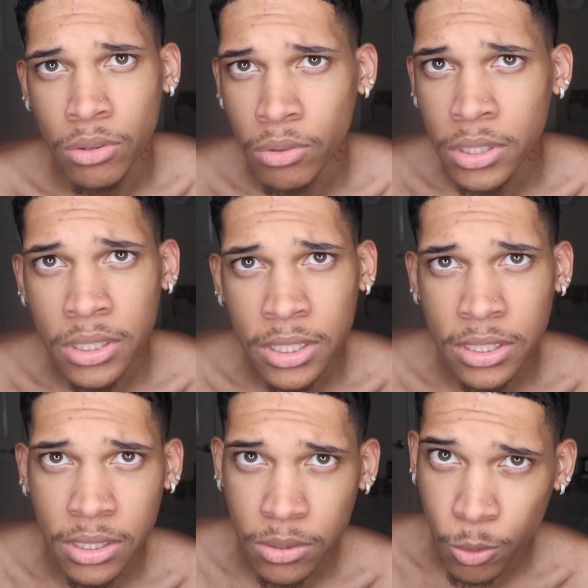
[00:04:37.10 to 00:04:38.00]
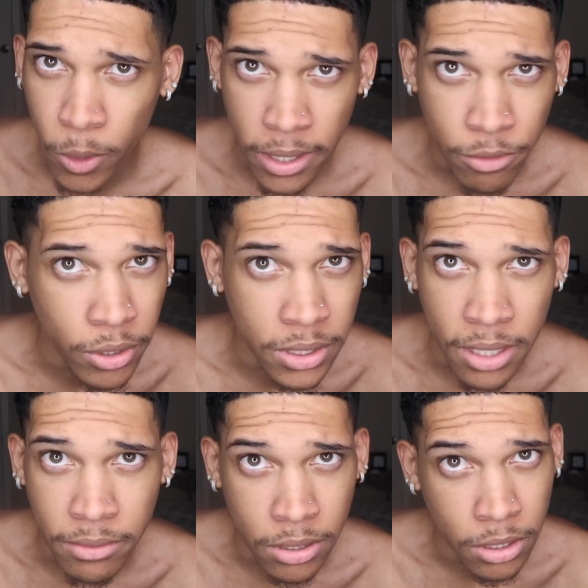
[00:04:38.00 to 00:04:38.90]
360 wave grease
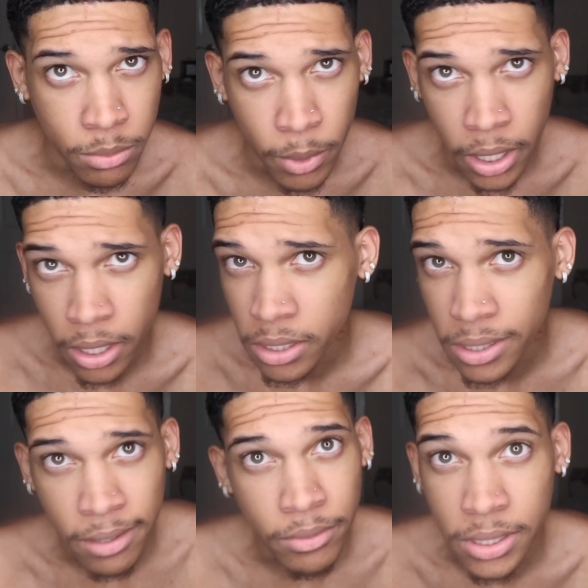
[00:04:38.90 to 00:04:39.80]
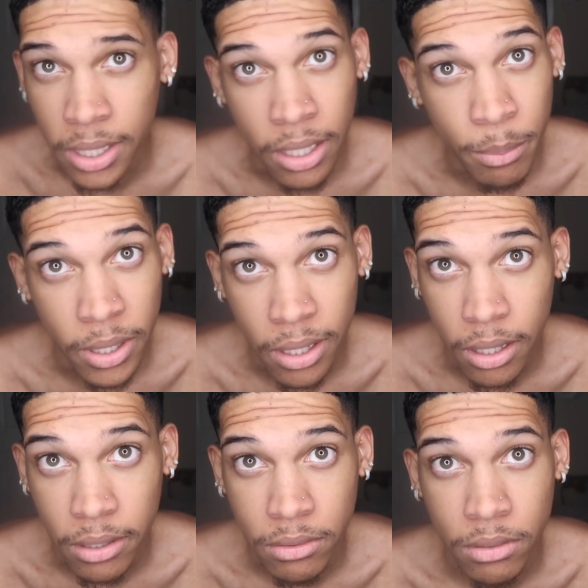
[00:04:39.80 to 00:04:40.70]
never touched my hair. Never a day in my
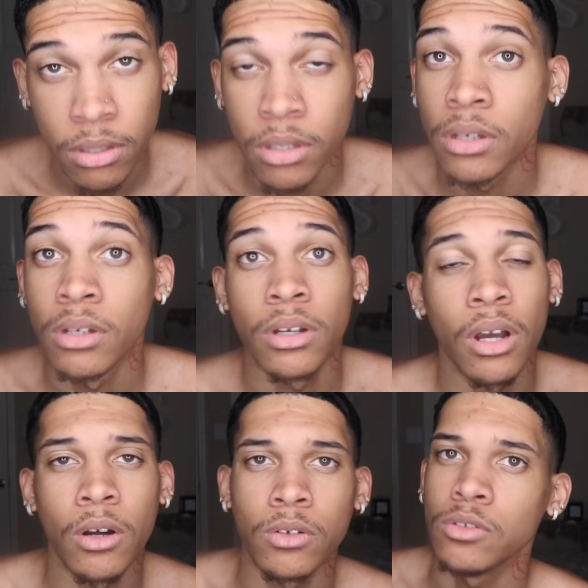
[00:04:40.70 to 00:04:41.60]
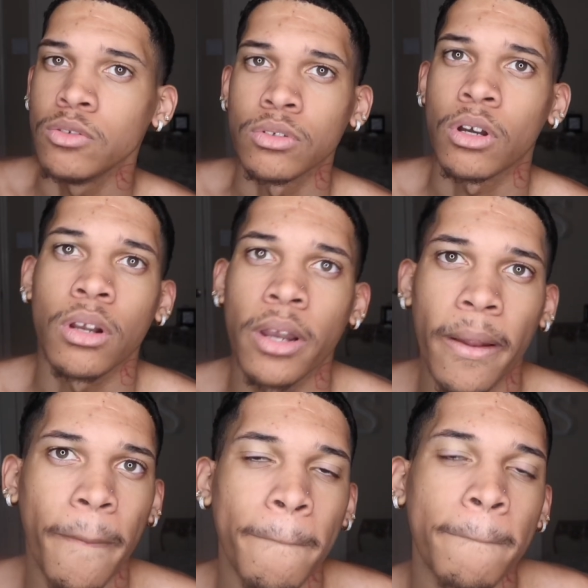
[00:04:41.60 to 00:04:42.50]
life. I don't use all that.
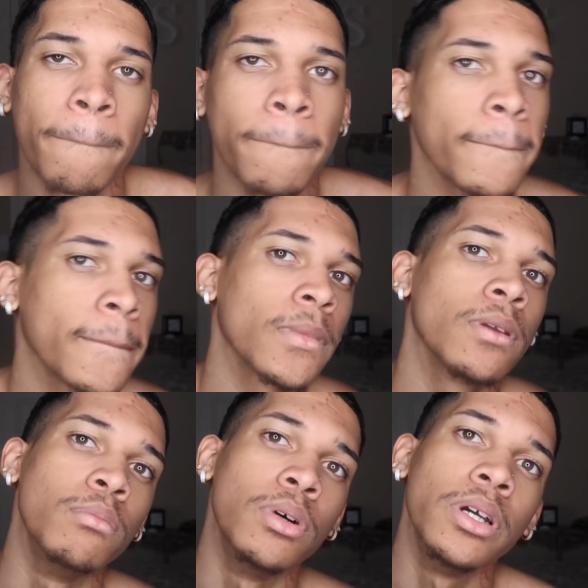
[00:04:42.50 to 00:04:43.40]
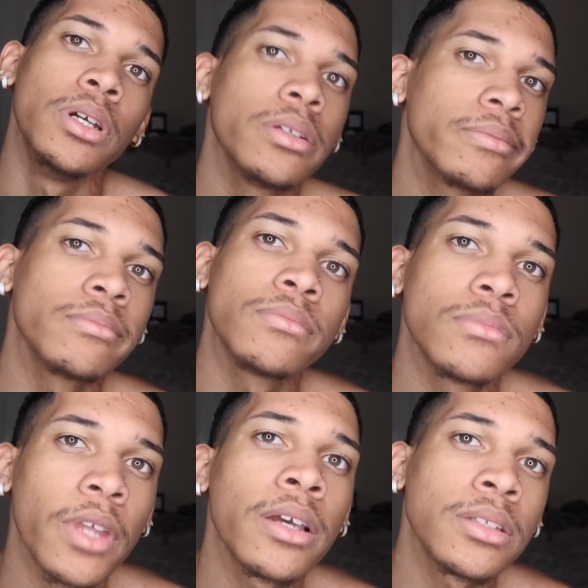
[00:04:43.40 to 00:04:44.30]
But
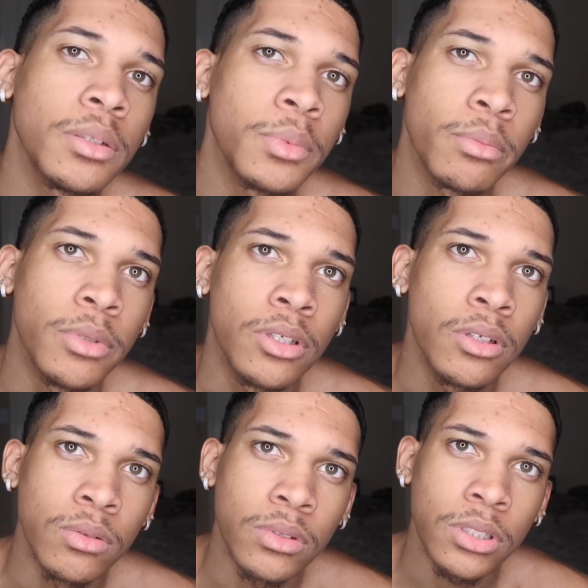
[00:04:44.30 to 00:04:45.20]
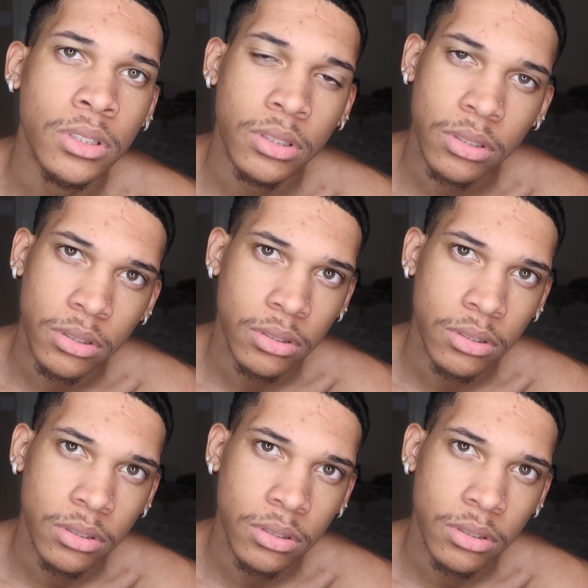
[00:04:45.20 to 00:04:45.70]
that's tip number 2. Just